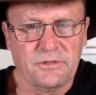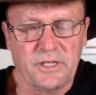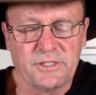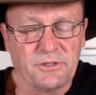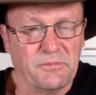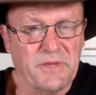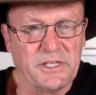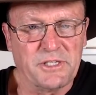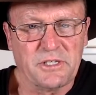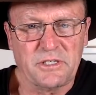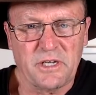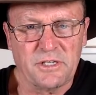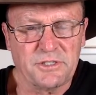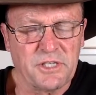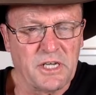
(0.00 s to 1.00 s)
as I mentioned, you
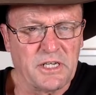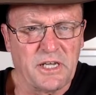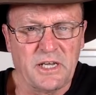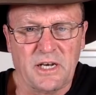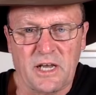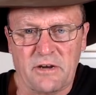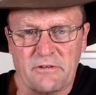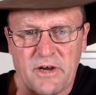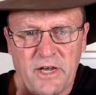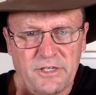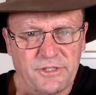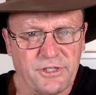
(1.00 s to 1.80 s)
know, second gear range,